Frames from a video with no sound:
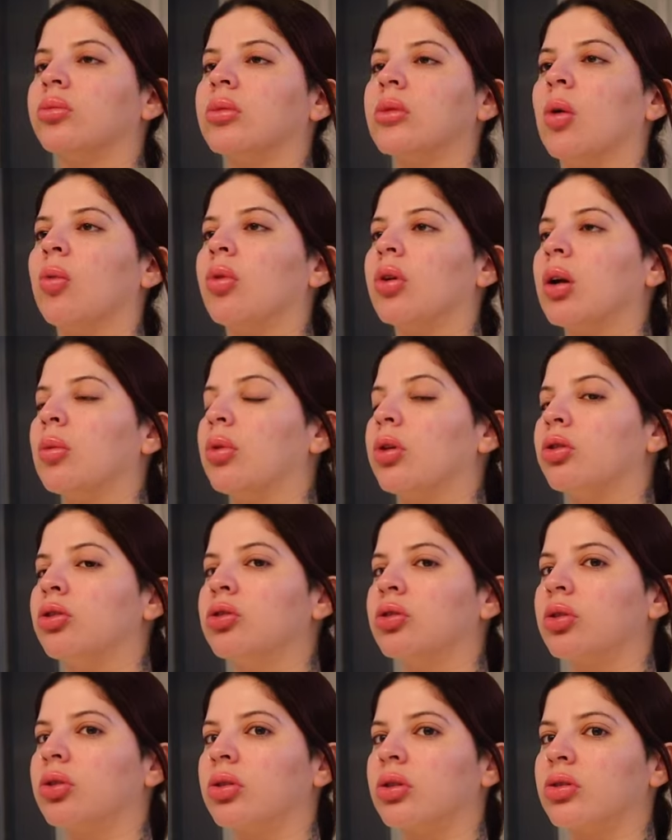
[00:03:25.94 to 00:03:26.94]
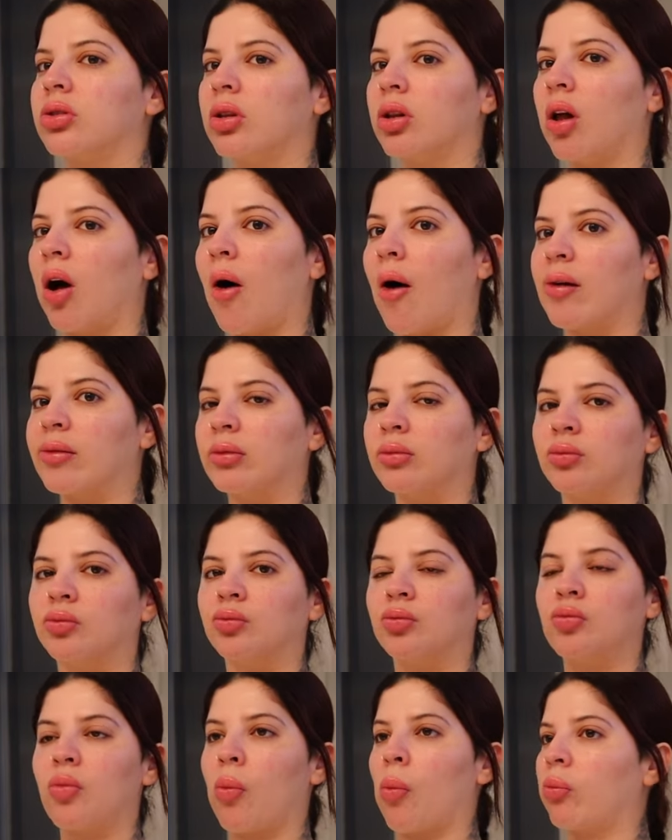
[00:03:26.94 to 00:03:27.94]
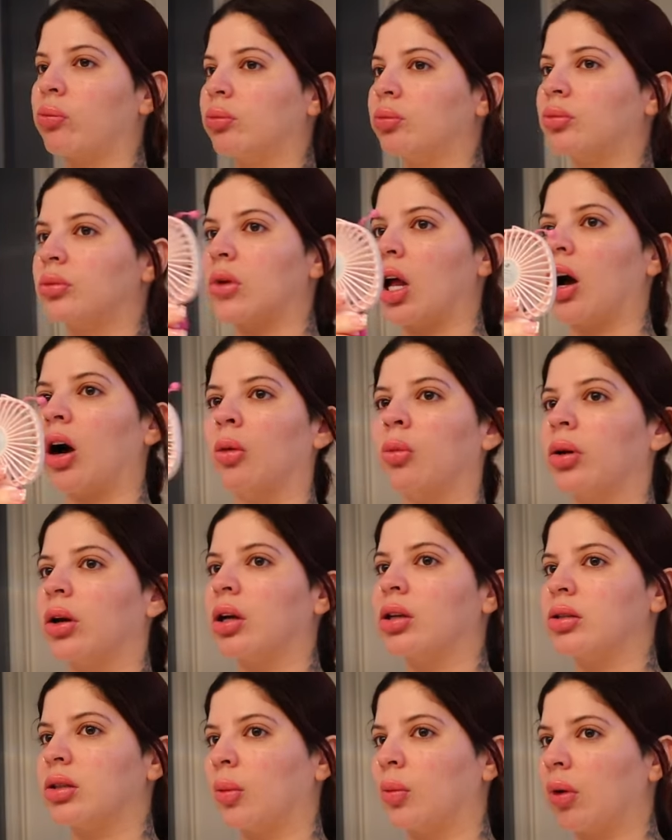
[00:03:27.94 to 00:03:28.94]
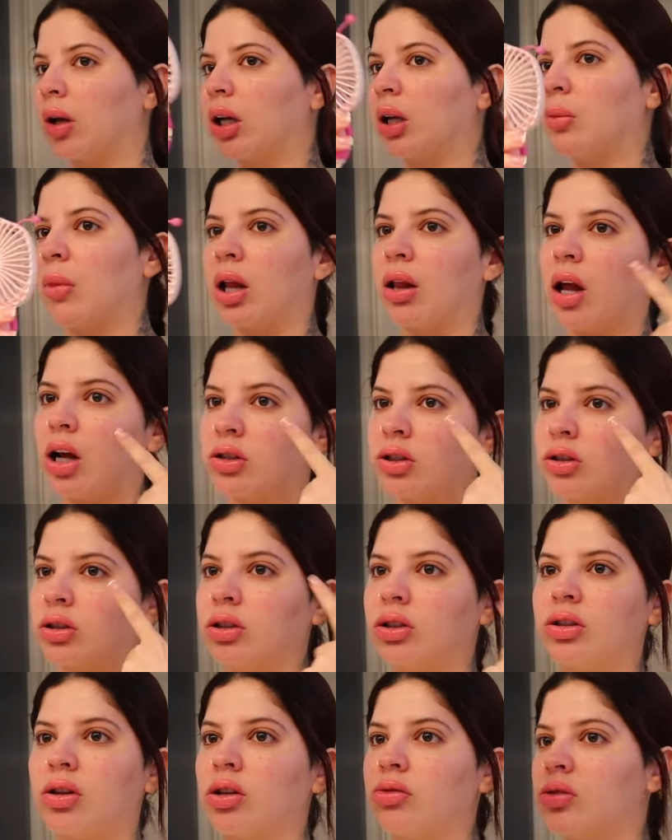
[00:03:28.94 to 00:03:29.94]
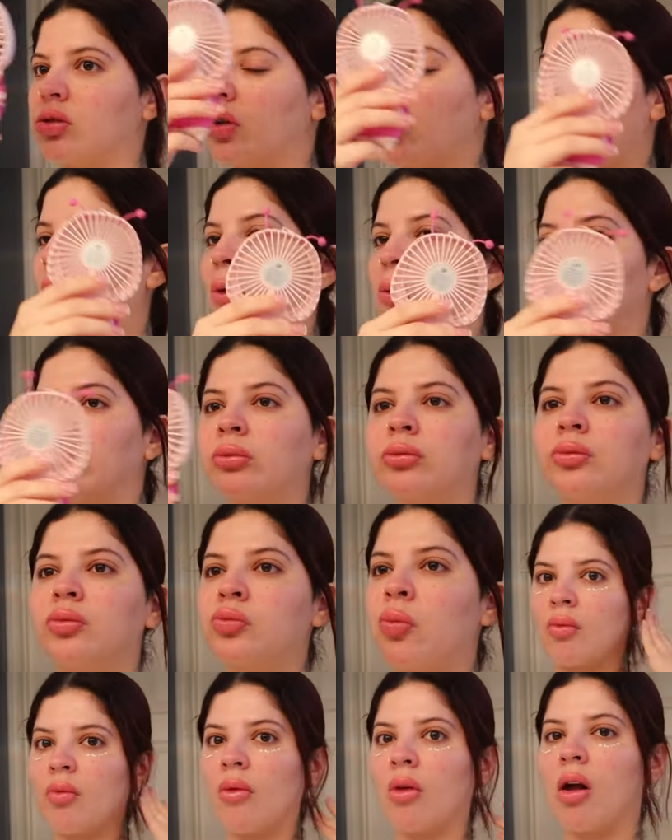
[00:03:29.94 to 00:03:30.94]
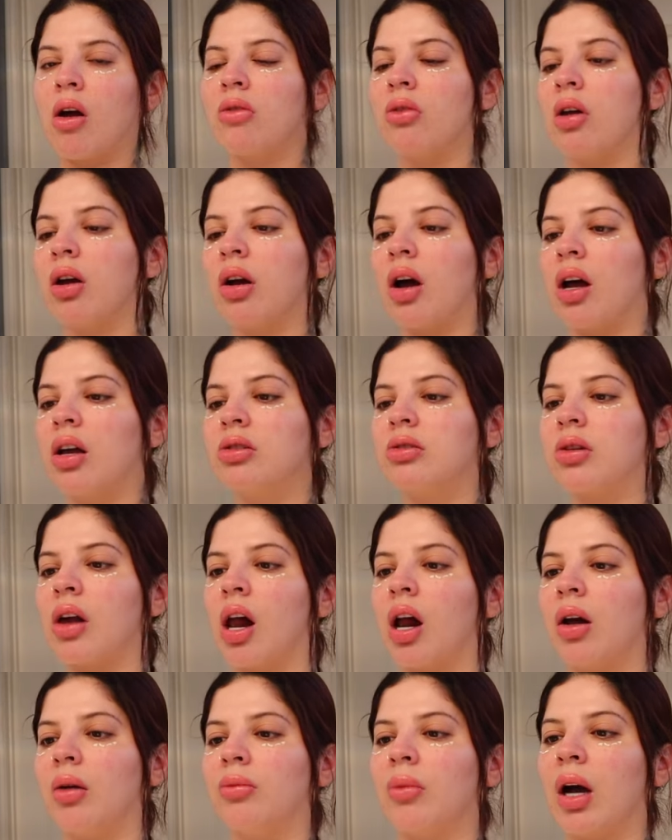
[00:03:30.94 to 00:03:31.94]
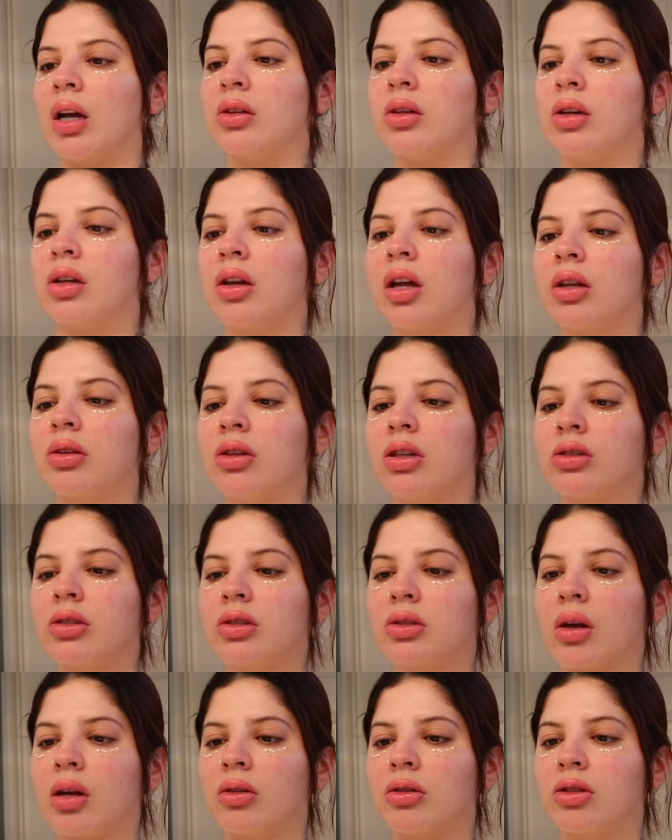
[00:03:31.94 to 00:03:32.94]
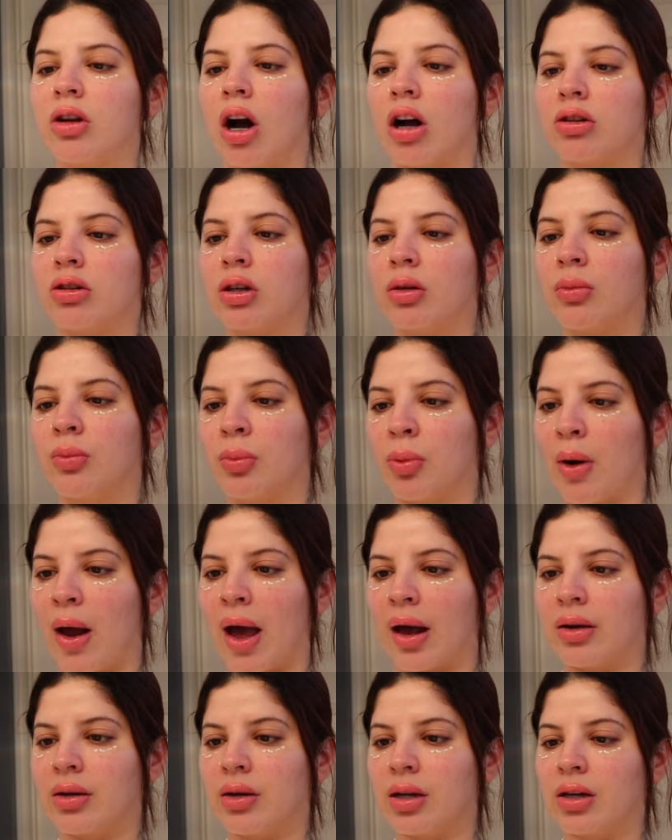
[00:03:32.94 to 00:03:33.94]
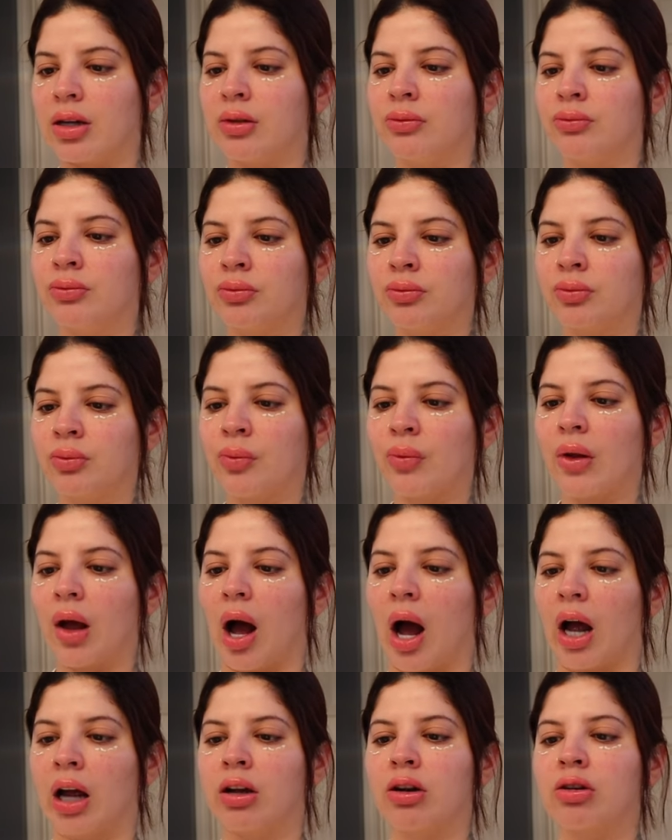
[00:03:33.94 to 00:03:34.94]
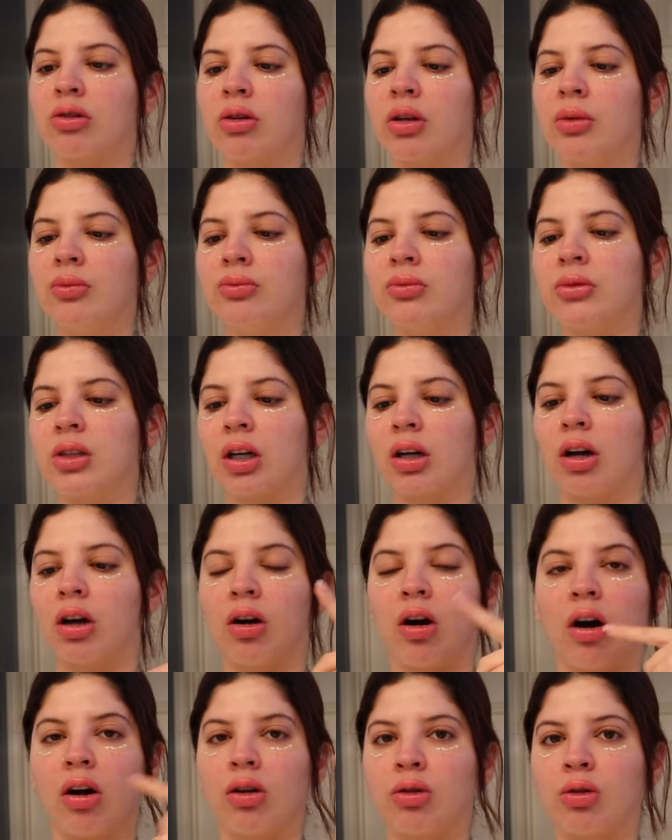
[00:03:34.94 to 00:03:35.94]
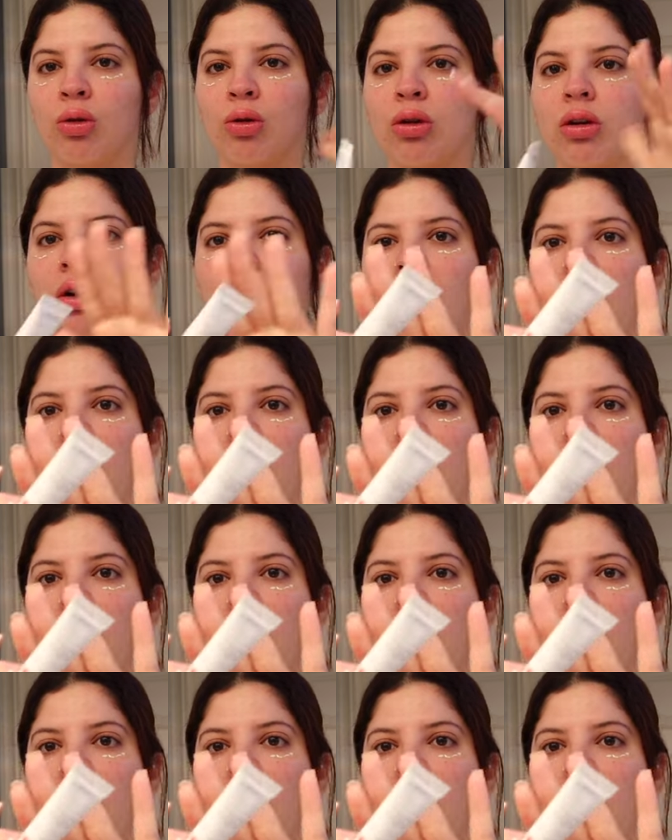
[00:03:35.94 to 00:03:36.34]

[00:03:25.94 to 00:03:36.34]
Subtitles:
I'm going to be using this a lot now because I'm getting my lashes done today. And then, guys, I did get this Dr. Branded eye cream. It's like a contour